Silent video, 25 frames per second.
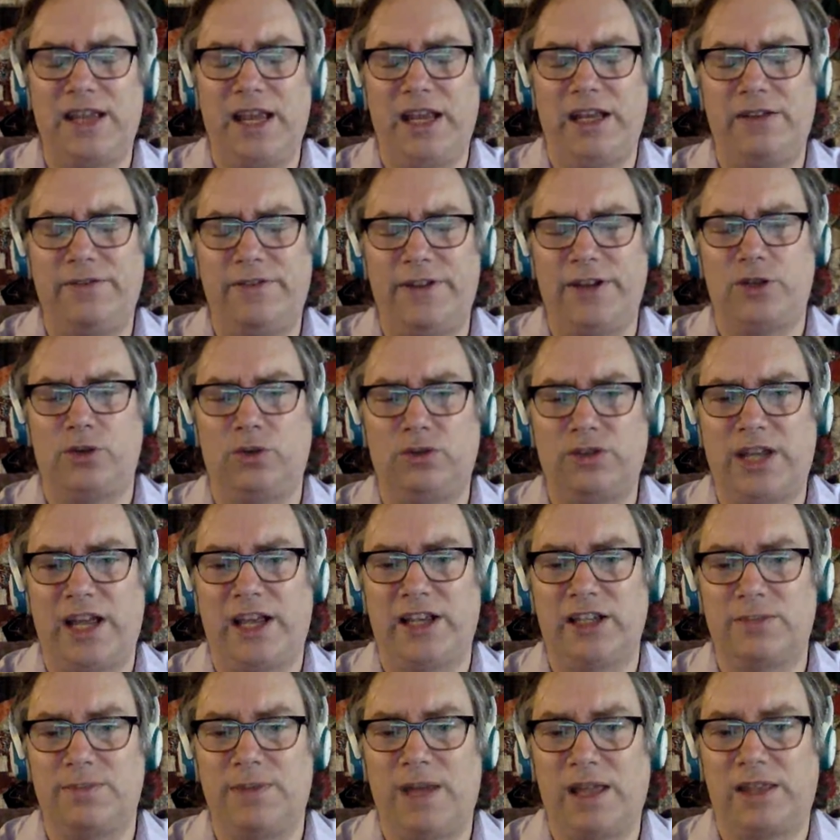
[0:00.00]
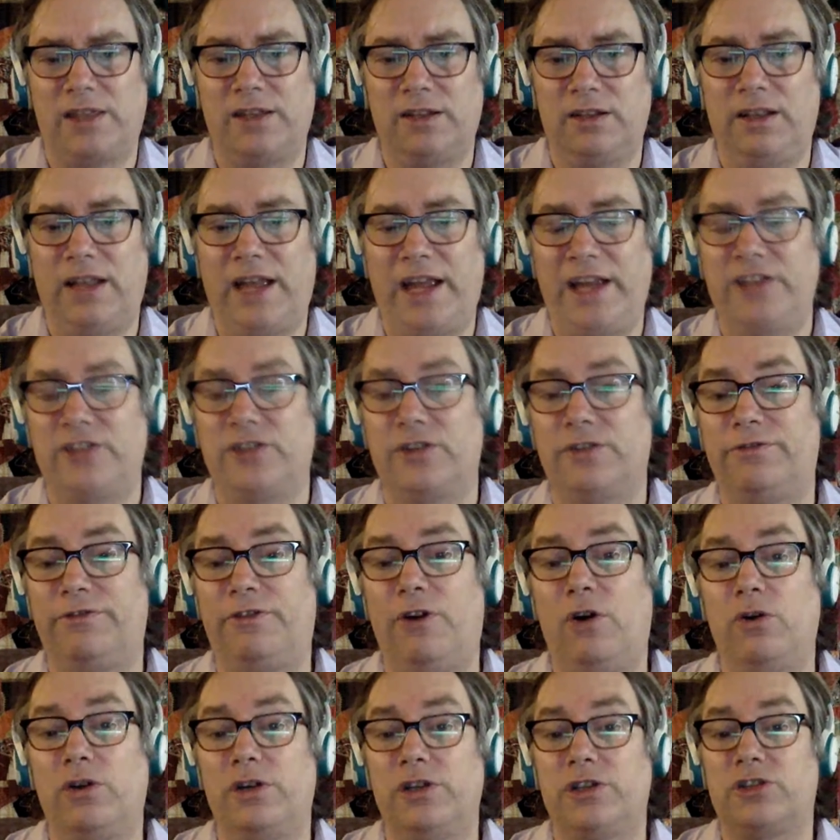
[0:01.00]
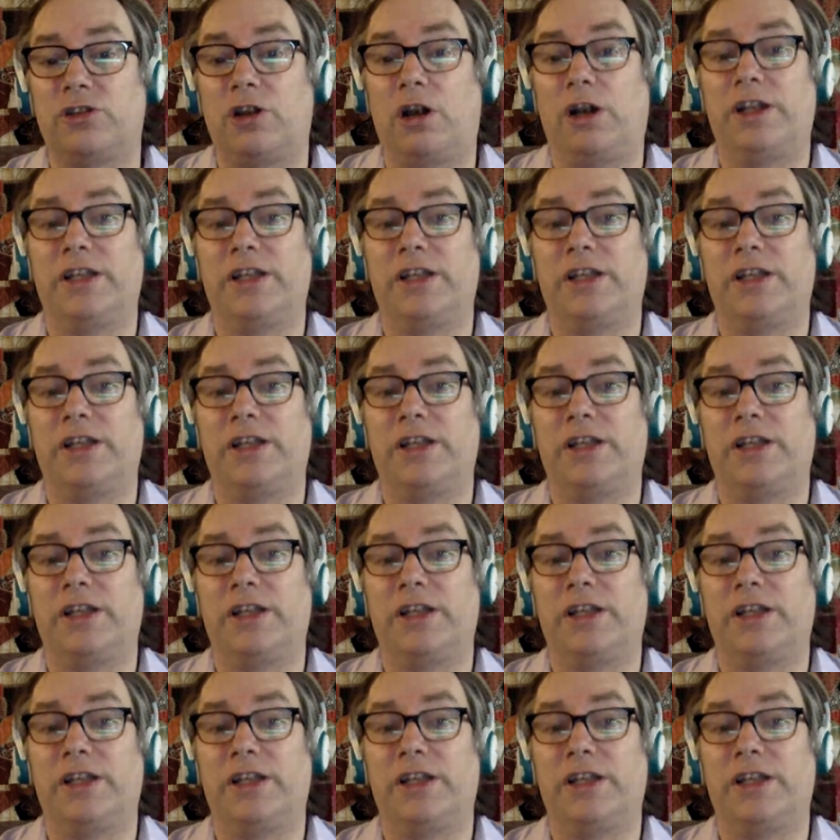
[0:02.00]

individual test method laser focused